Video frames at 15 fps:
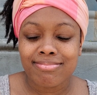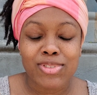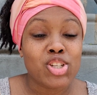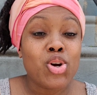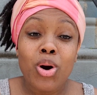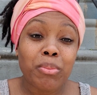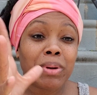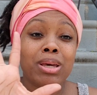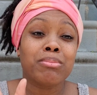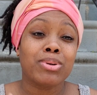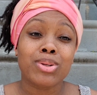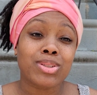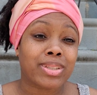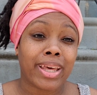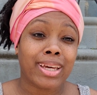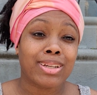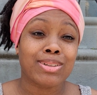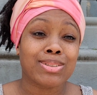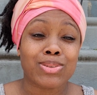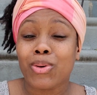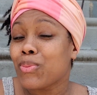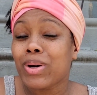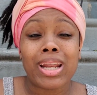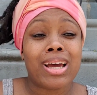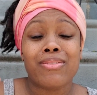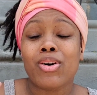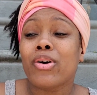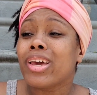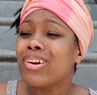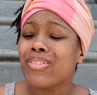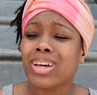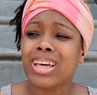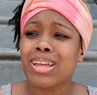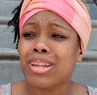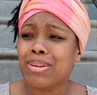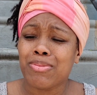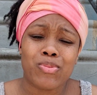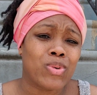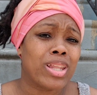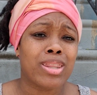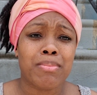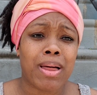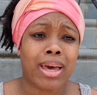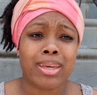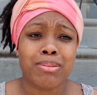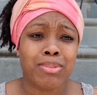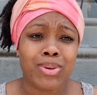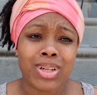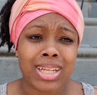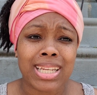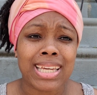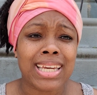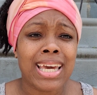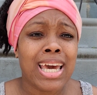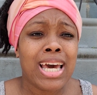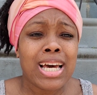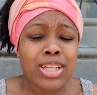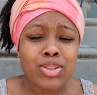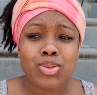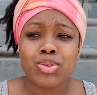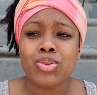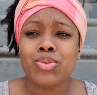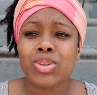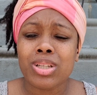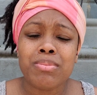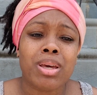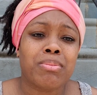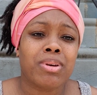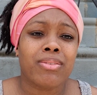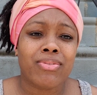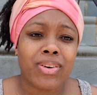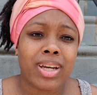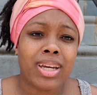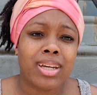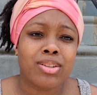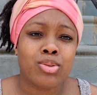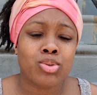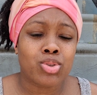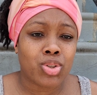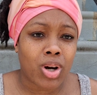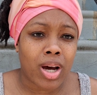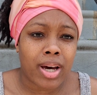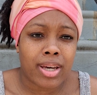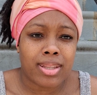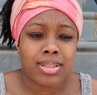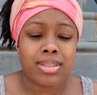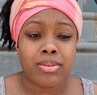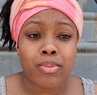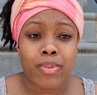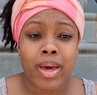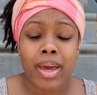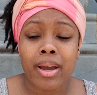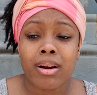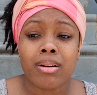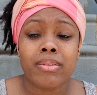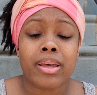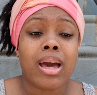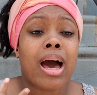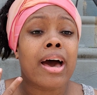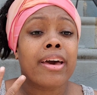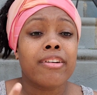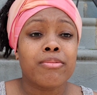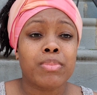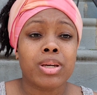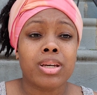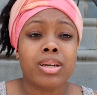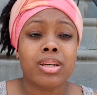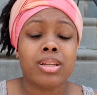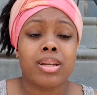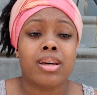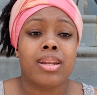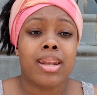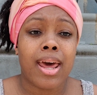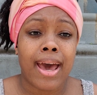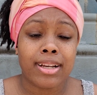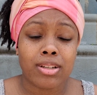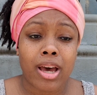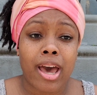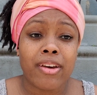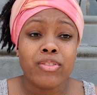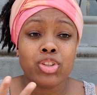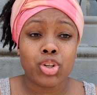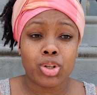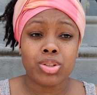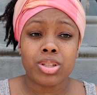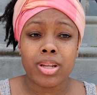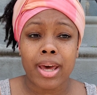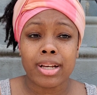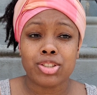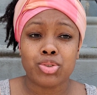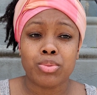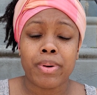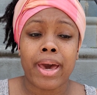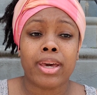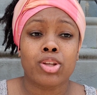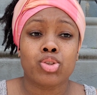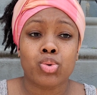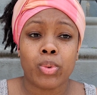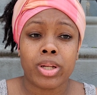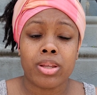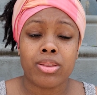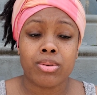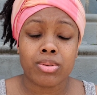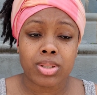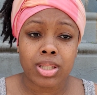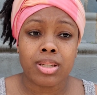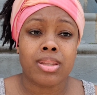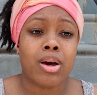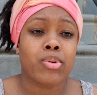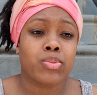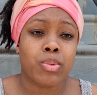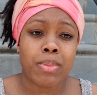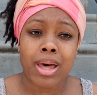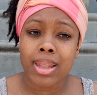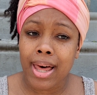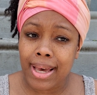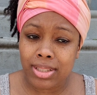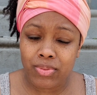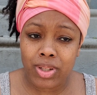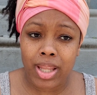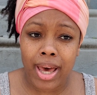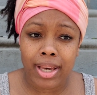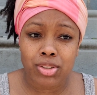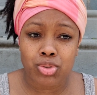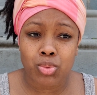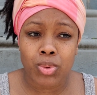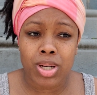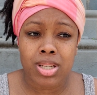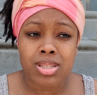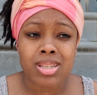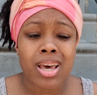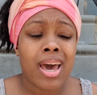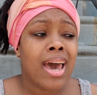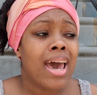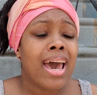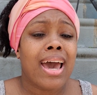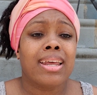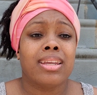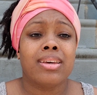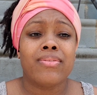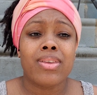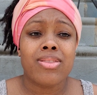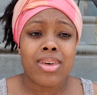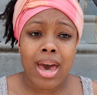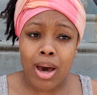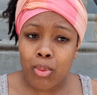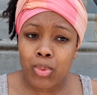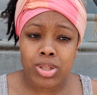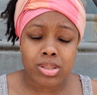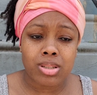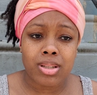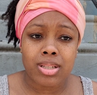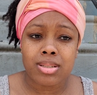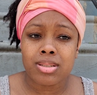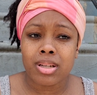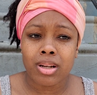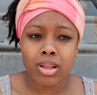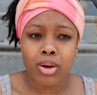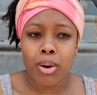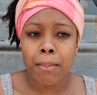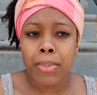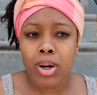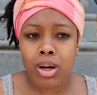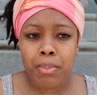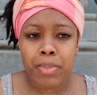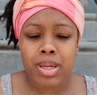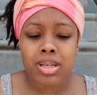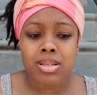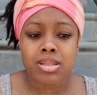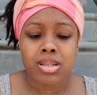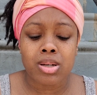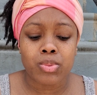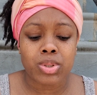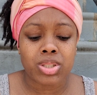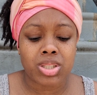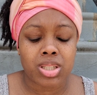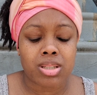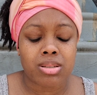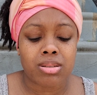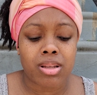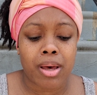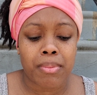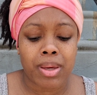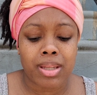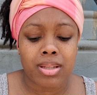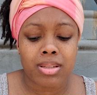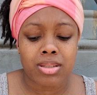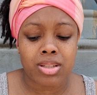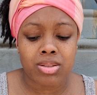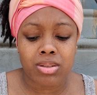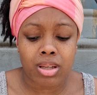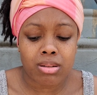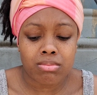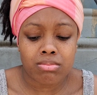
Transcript: European beauty standards or whatever, or even in the black community, to really make me afraid to try this thing with my hair. Like, I returned to natural back in 2013. That was when my last relaxer was, and even that wasn't necessarily on purpose. It was just I made the decision like